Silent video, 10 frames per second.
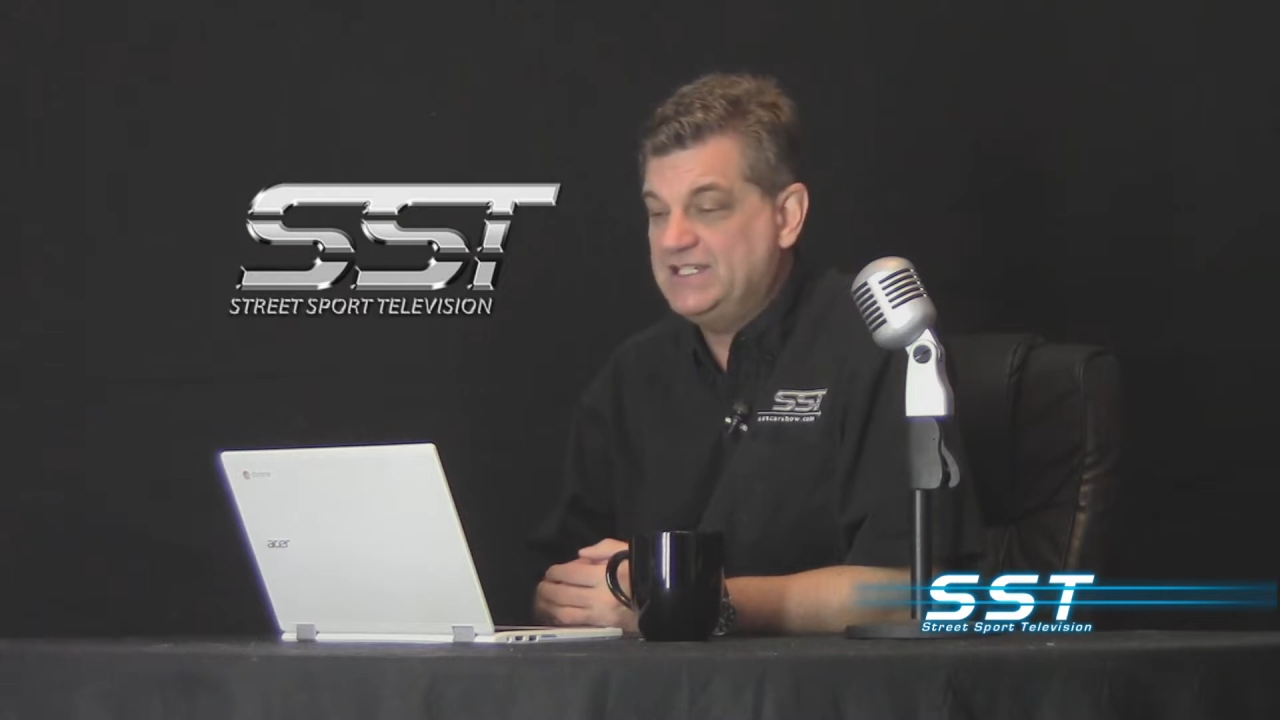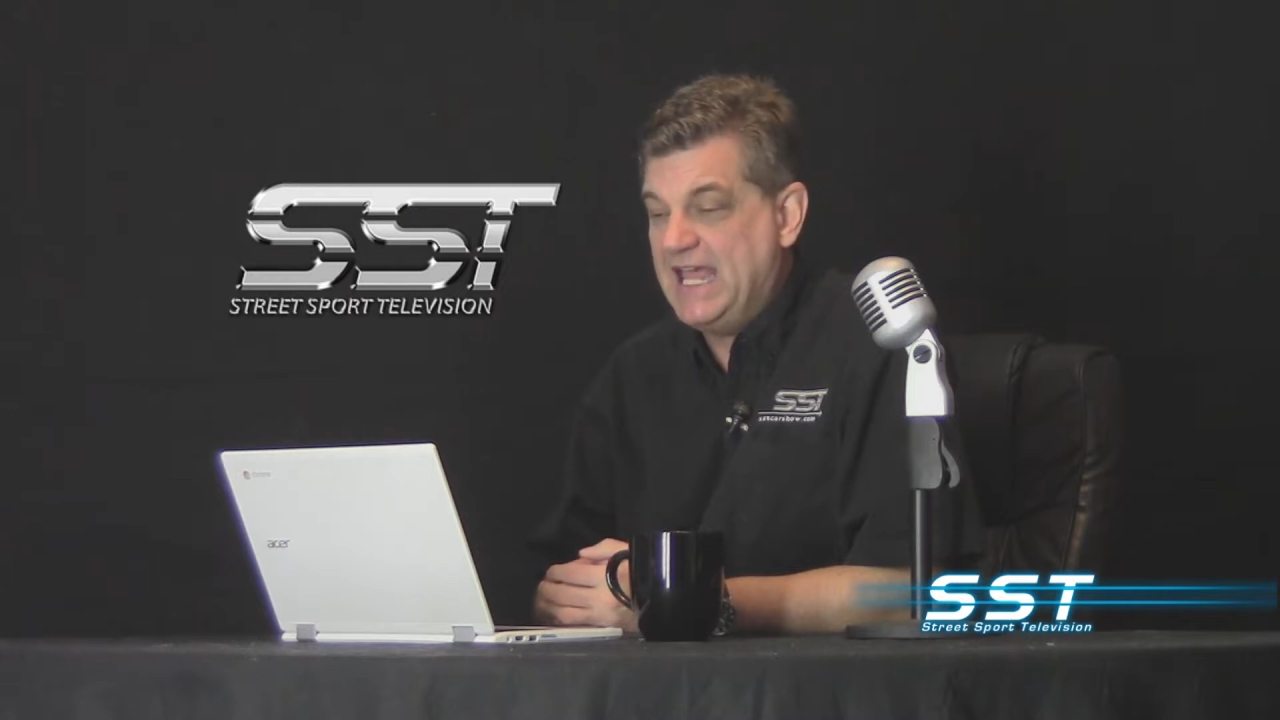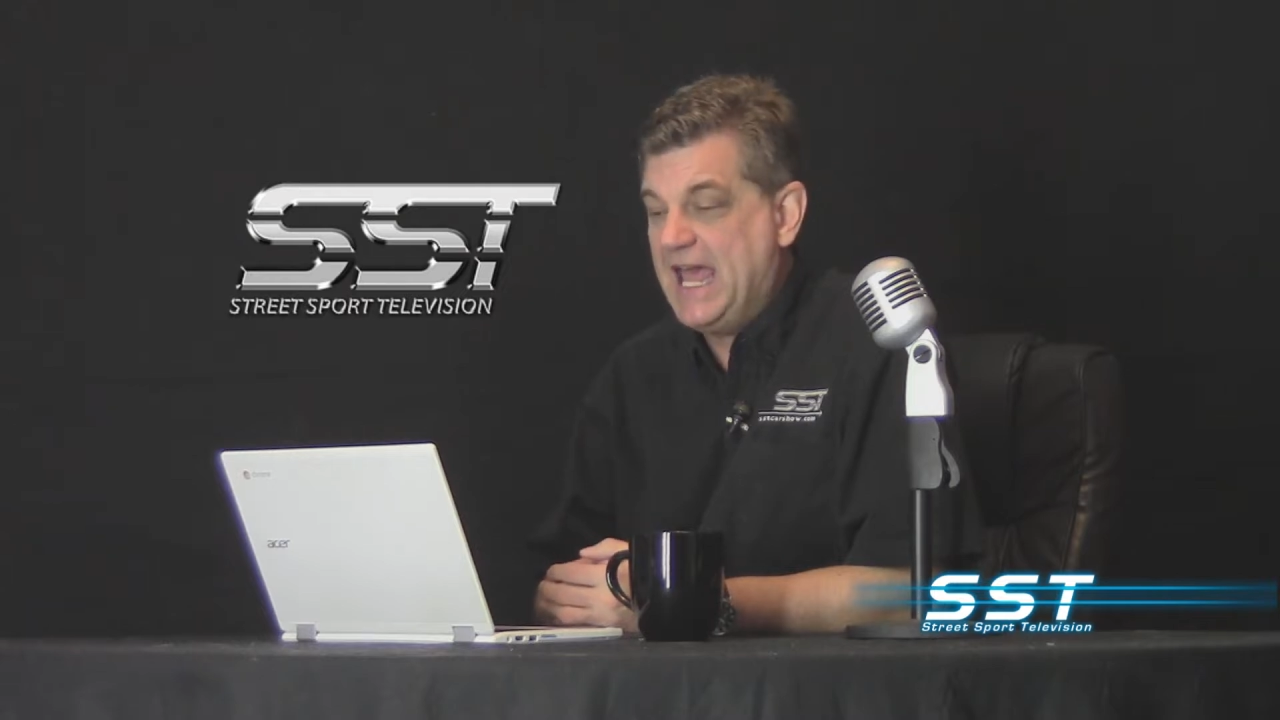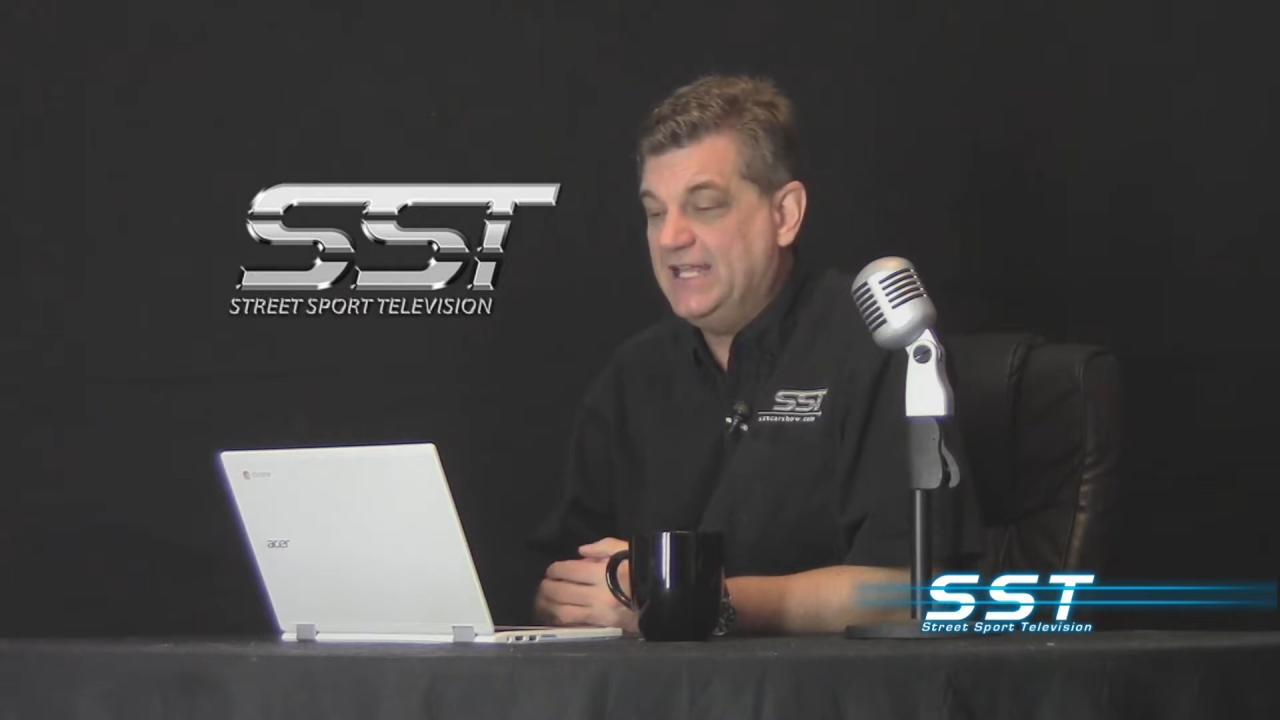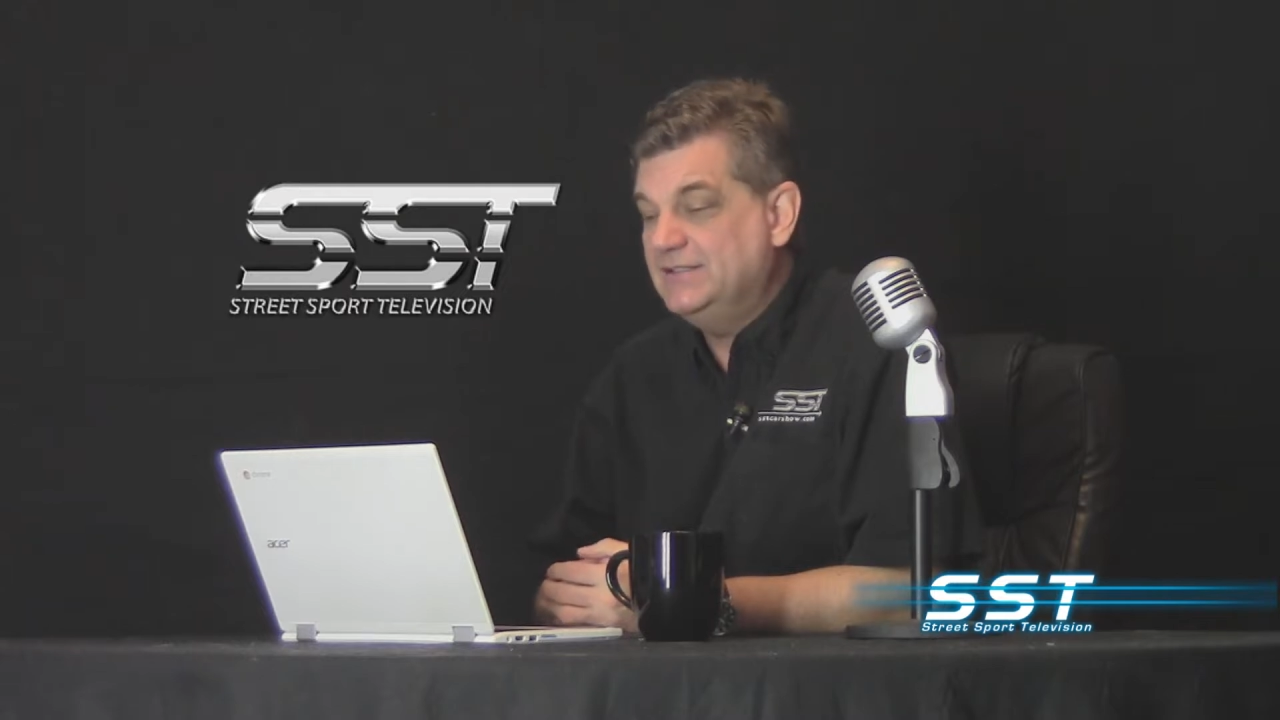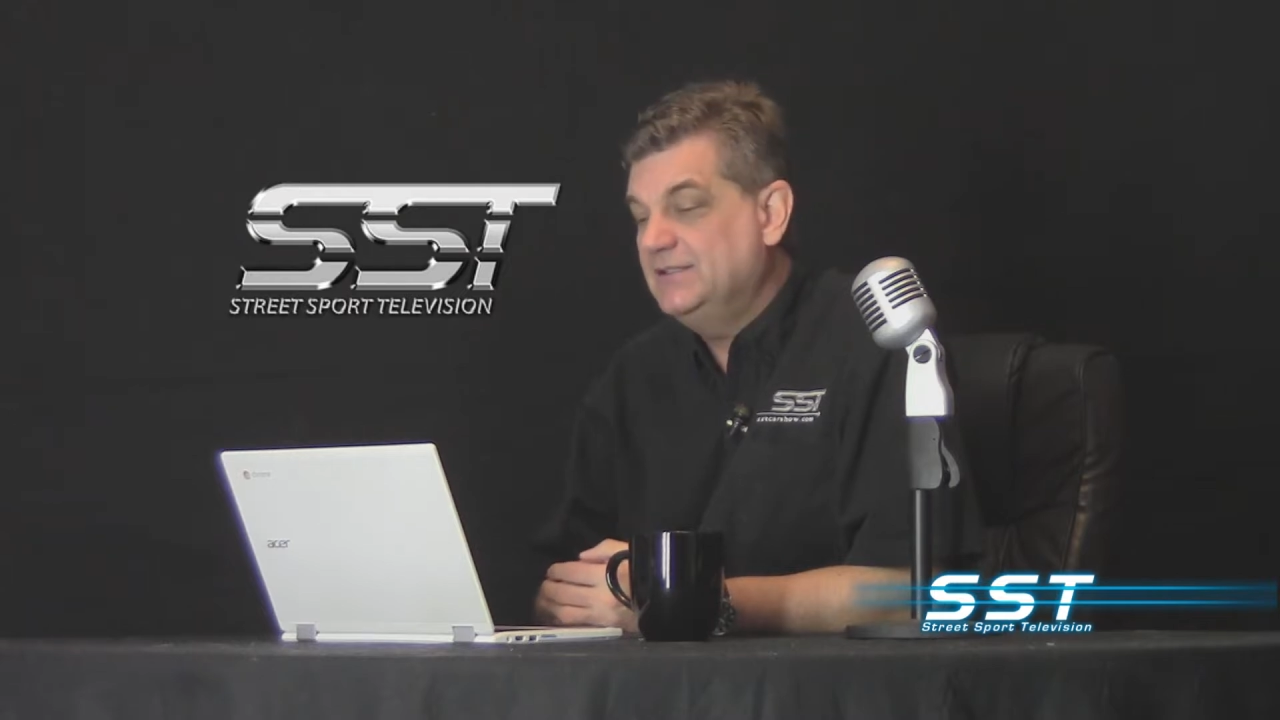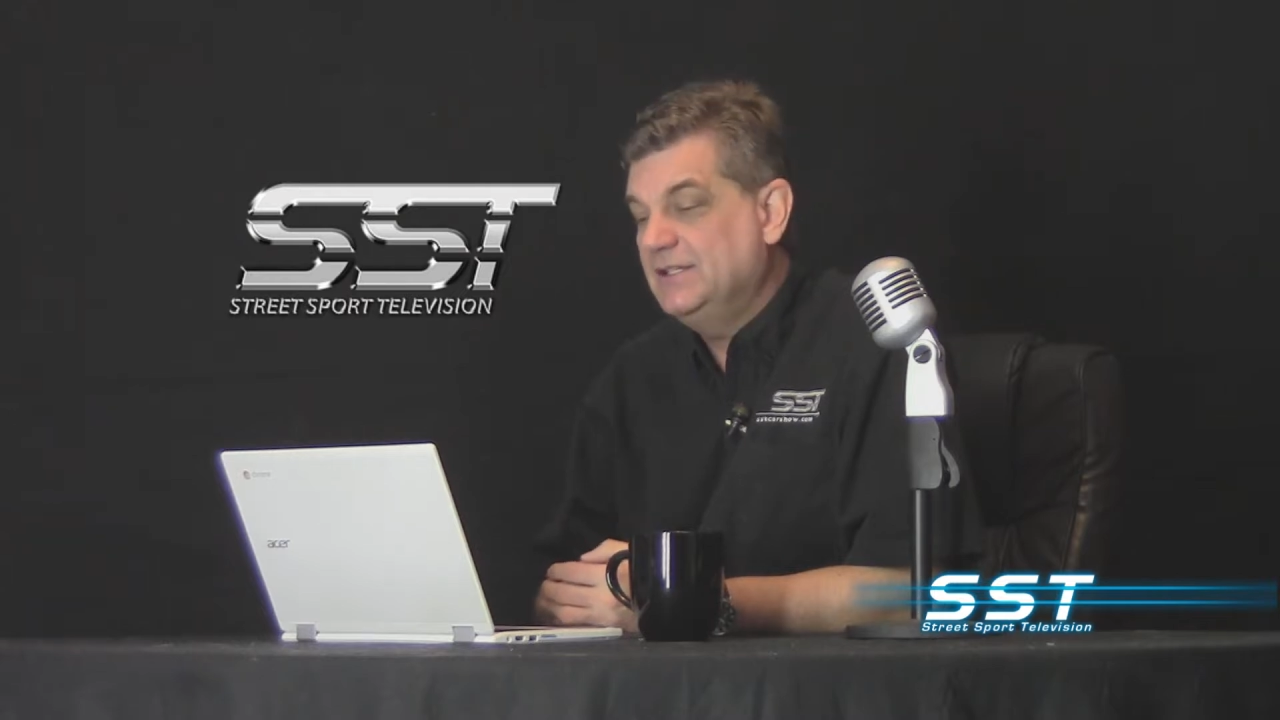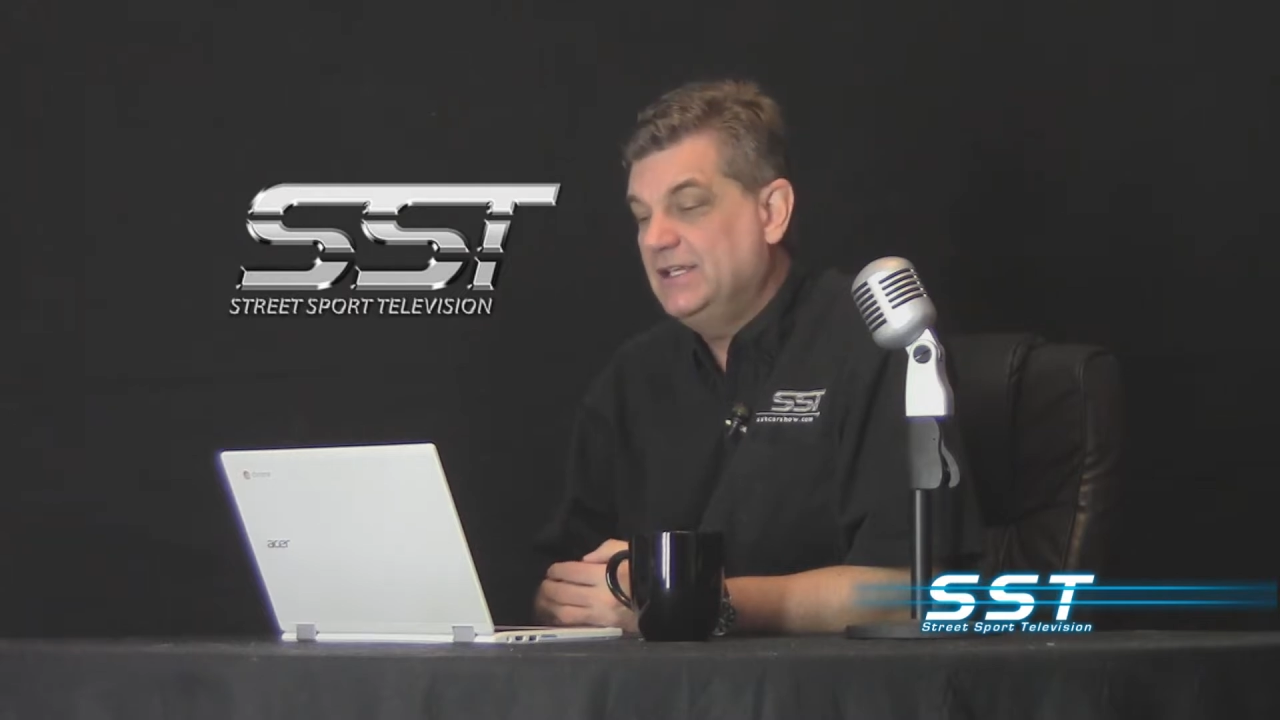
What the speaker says: dad,